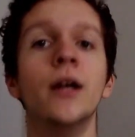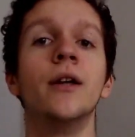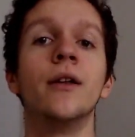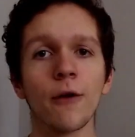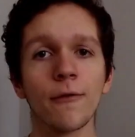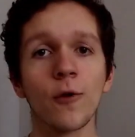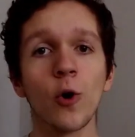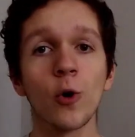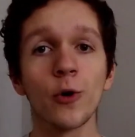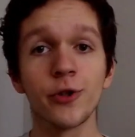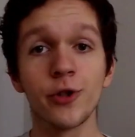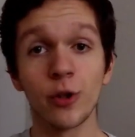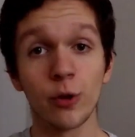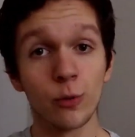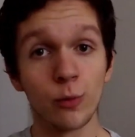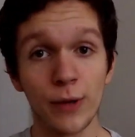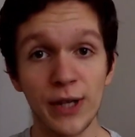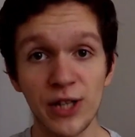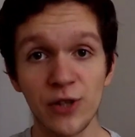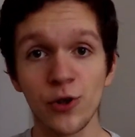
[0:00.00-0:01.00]
Of course,
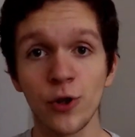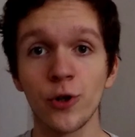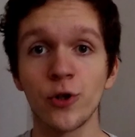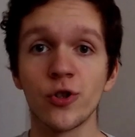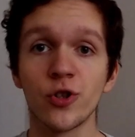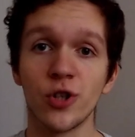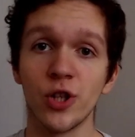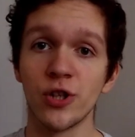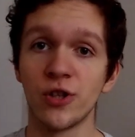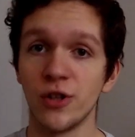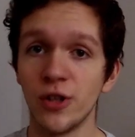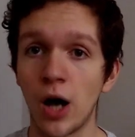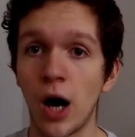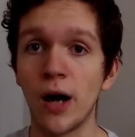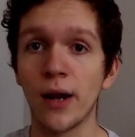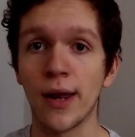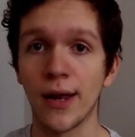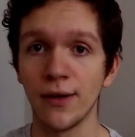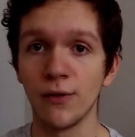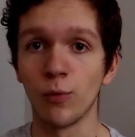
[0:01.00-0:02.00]
your research does
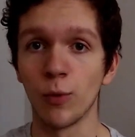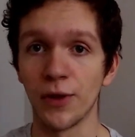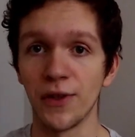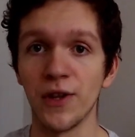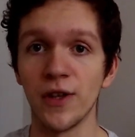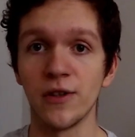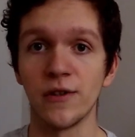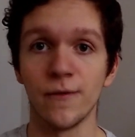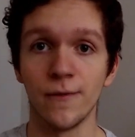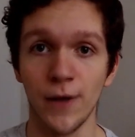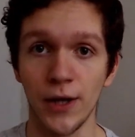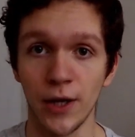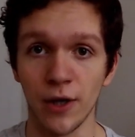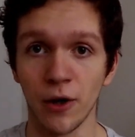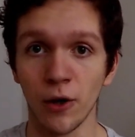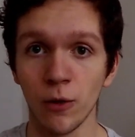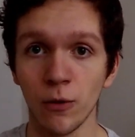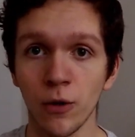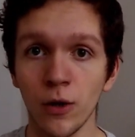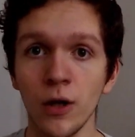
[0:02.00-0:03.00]
not end with this
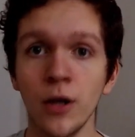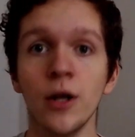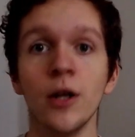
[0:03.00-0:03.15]
video.